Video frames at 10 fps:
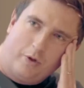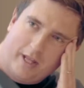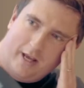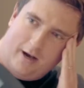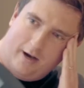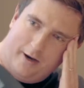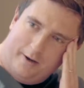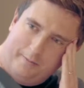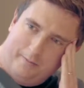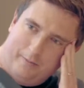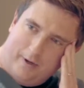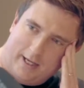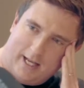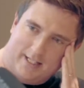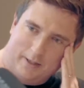were the,
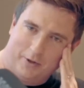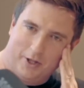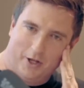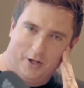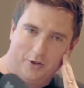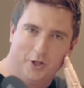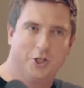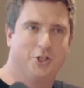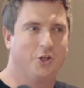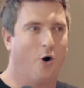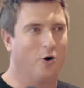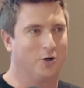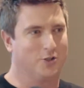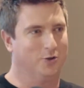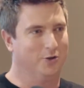I guess, some of the
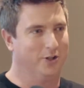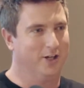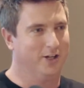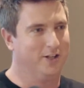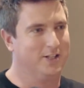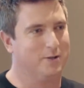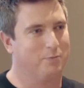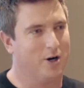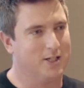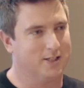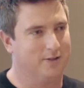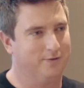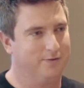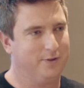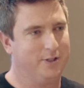shocks or the surprises
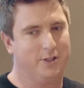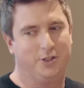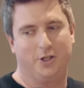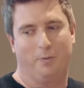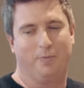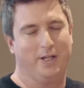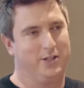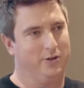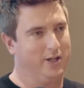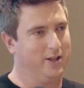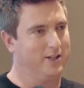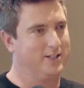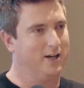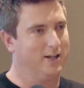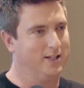of jumping to the
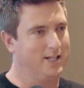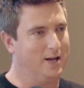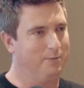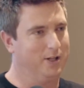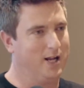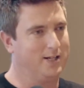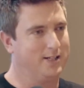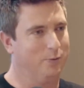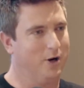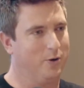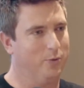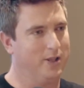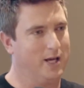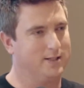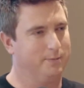other side of the table and actually working
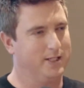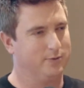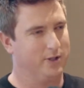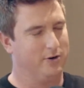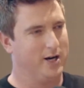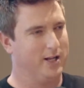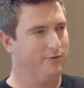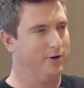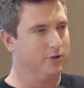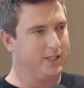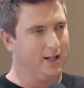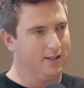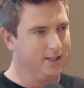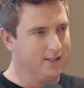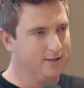with SMEs? Were there any real
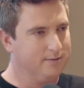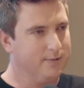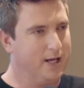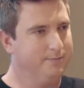challenges there?